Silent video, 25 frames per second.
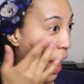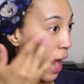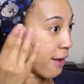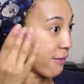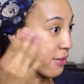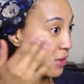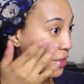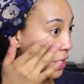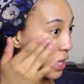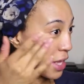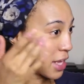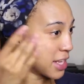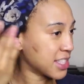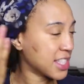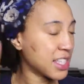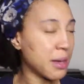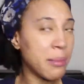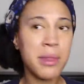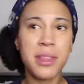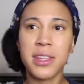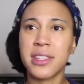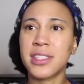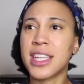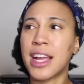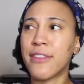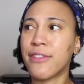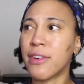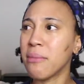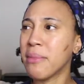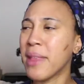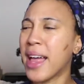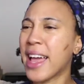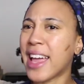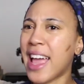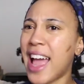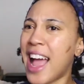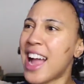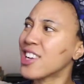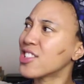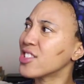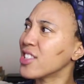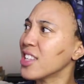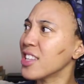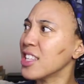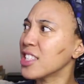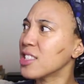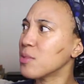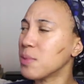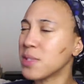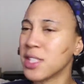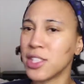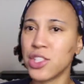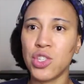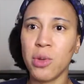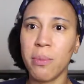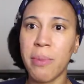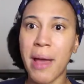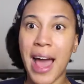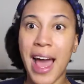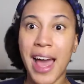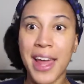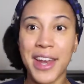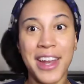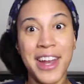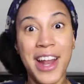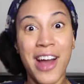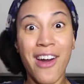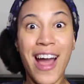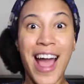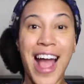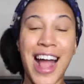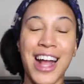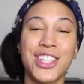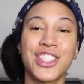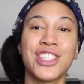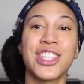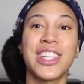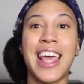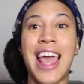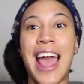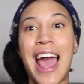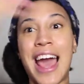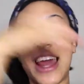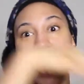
everything, and some of the stuff I'm like, actually this wasn't too bad, and I'll actually